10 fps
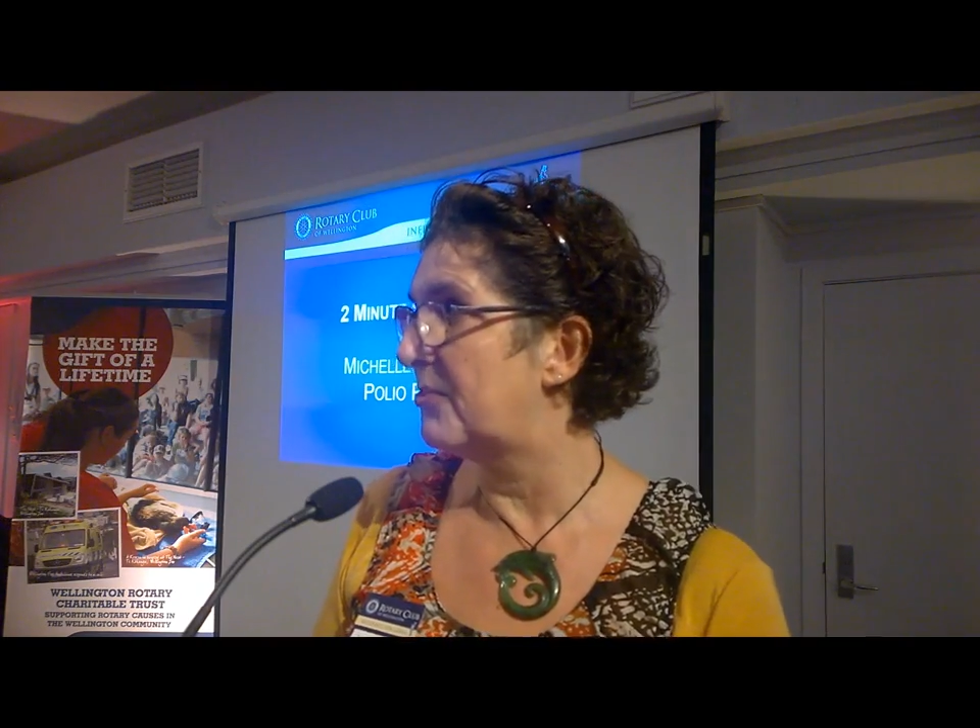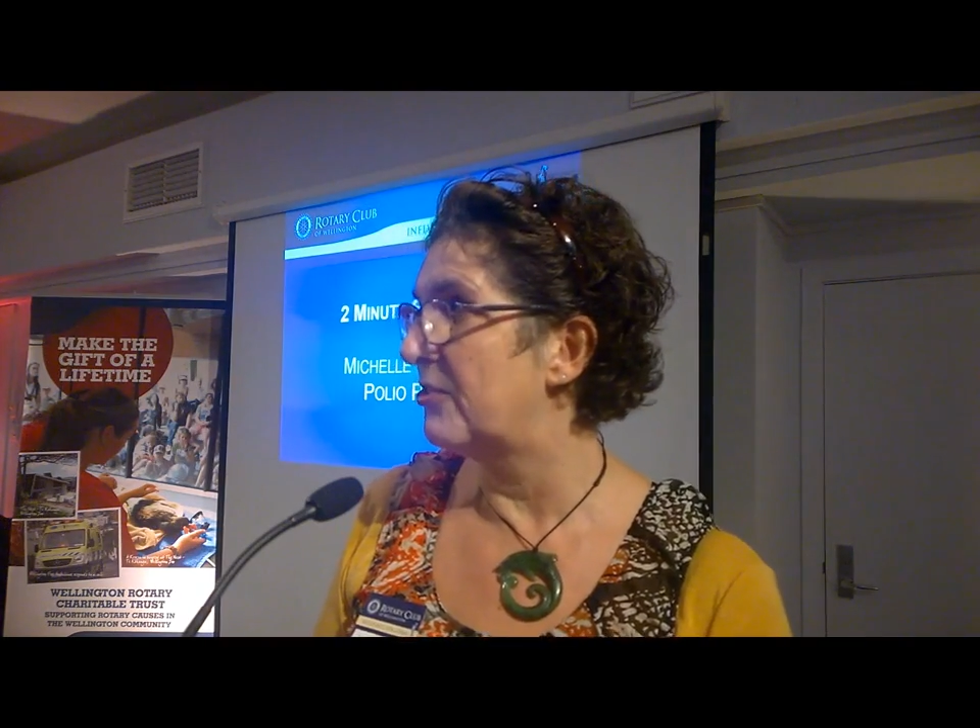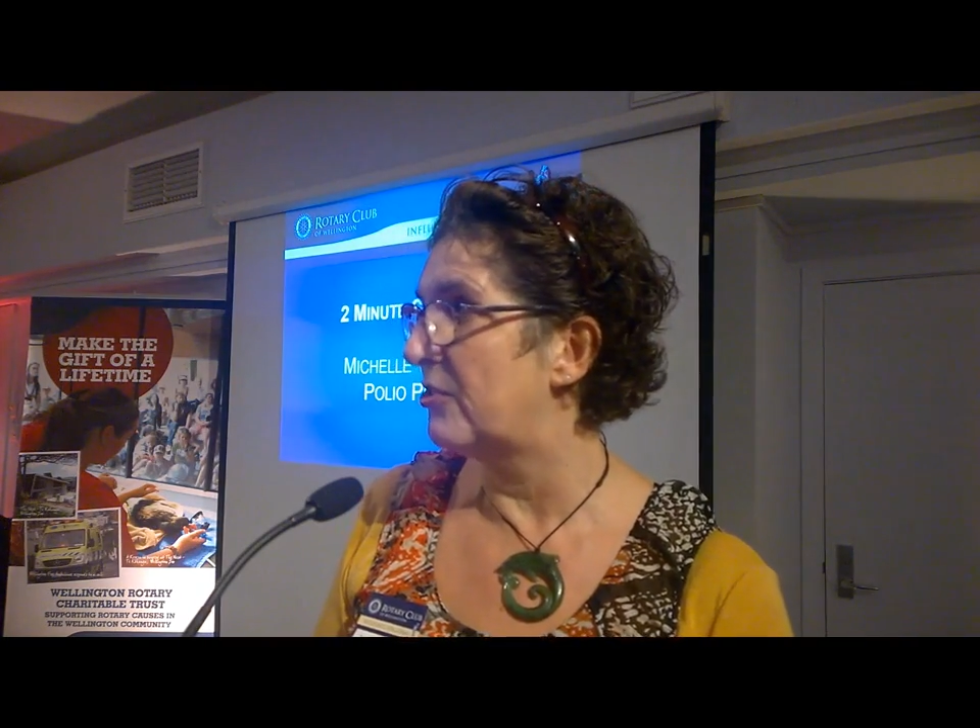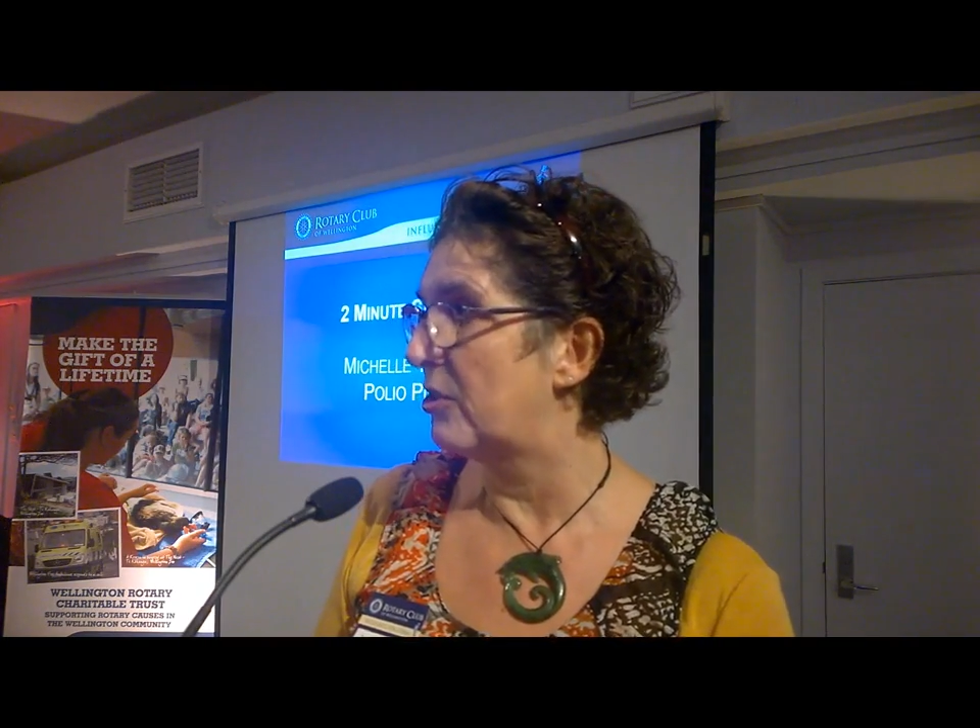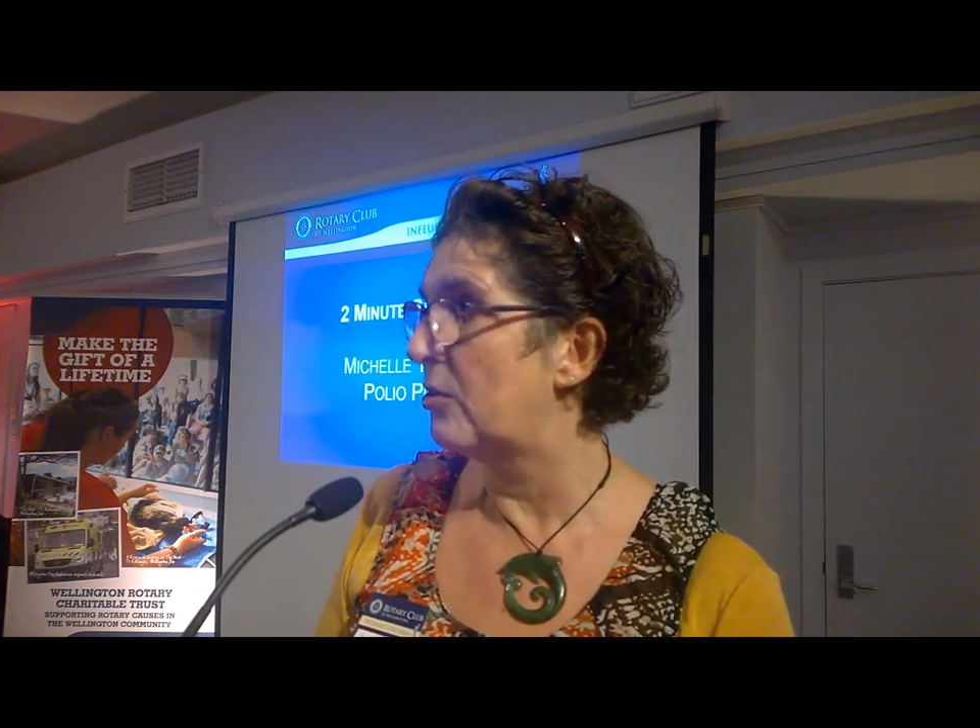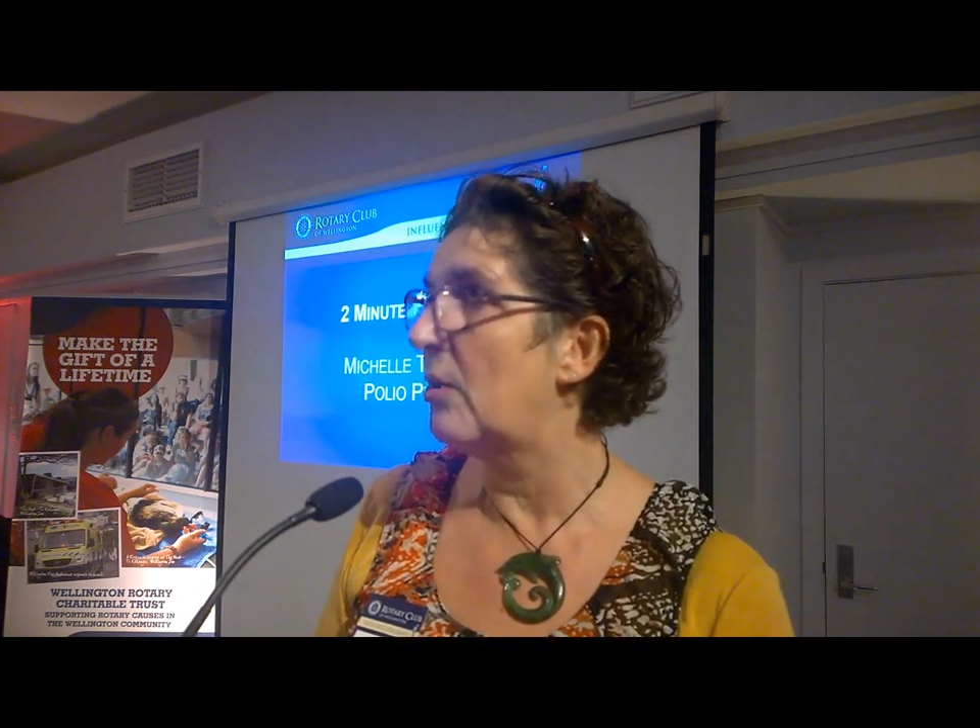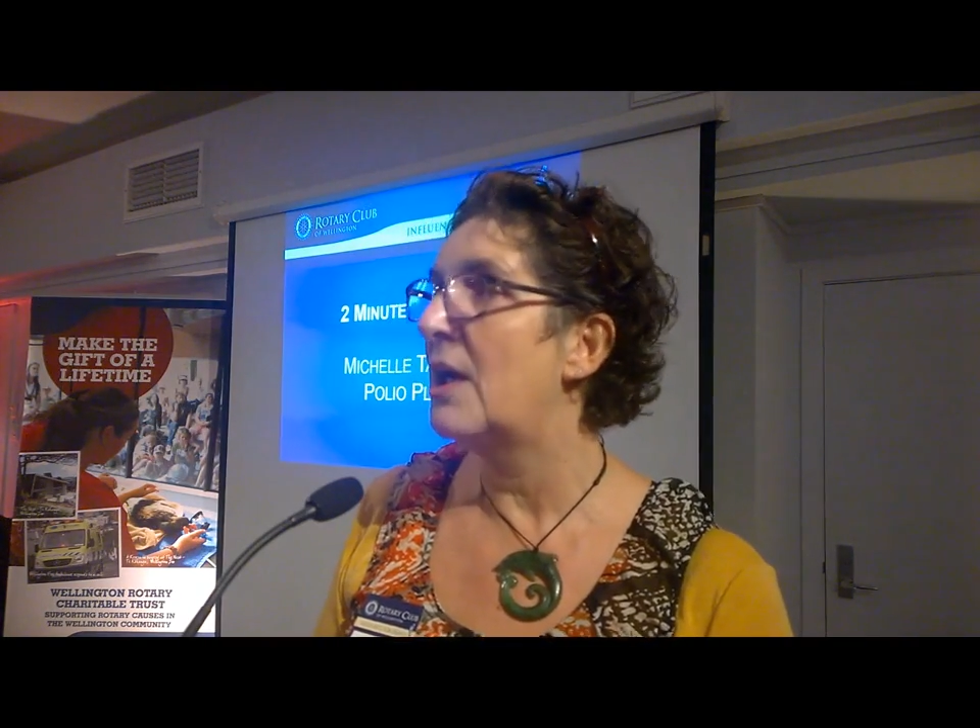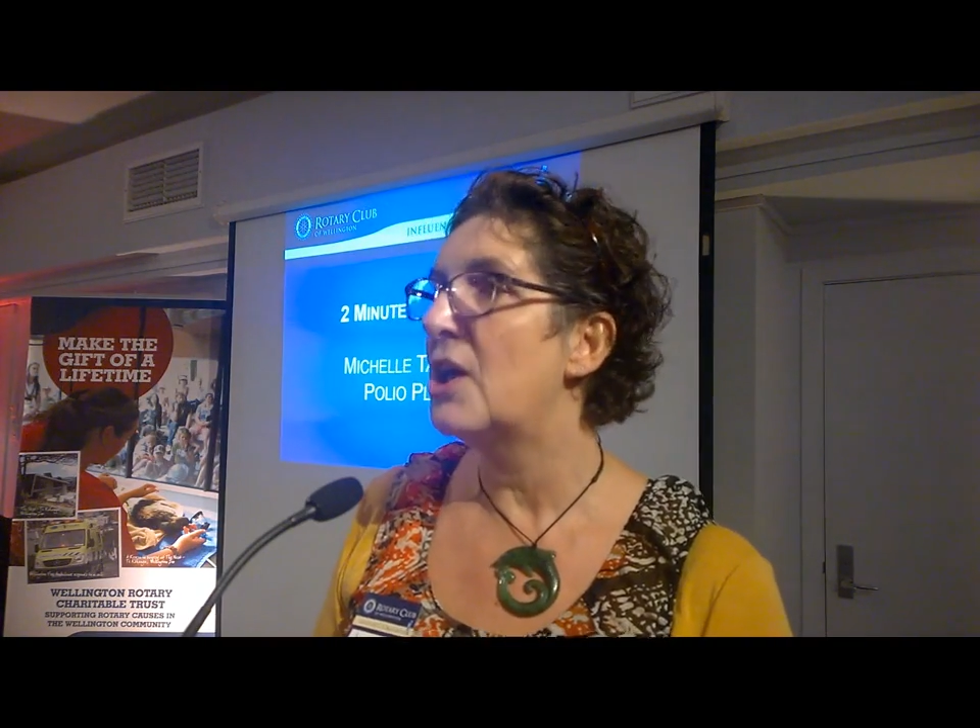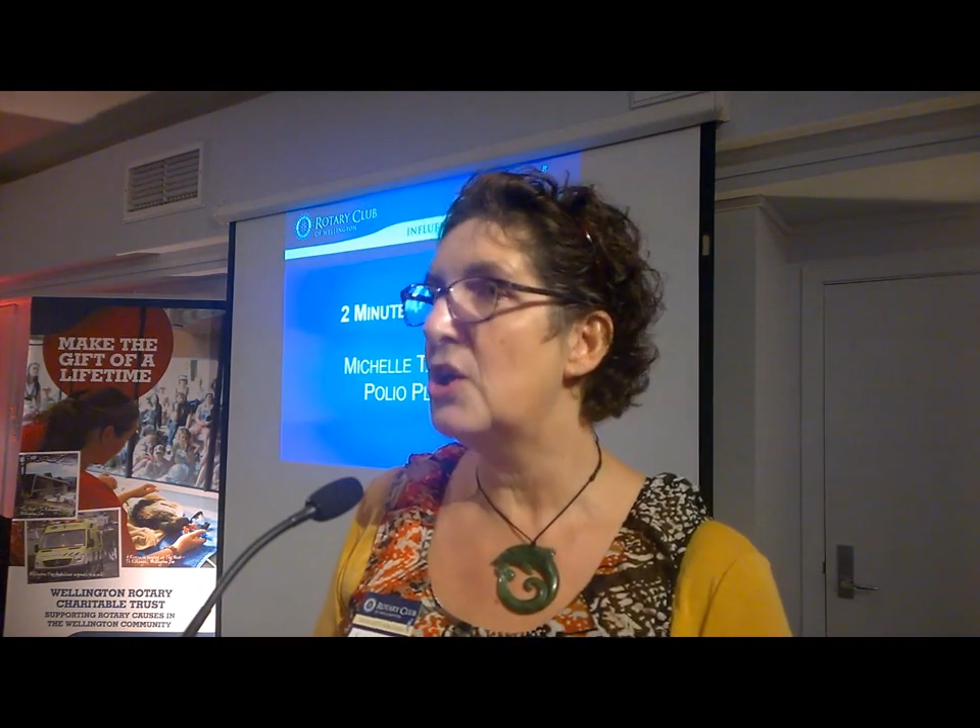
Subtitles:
can do,